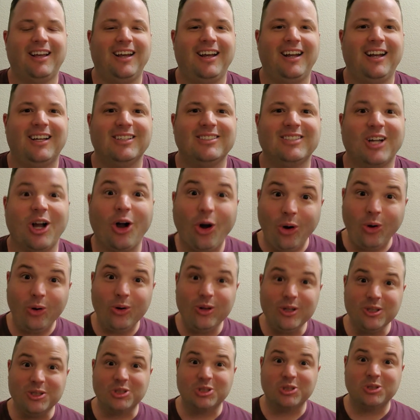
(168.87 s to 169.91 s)
And I was like,
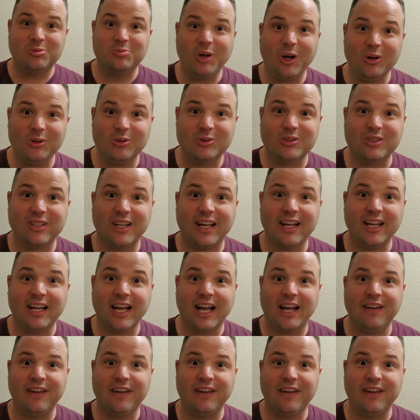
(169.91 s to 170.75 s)
holy smokes. Like,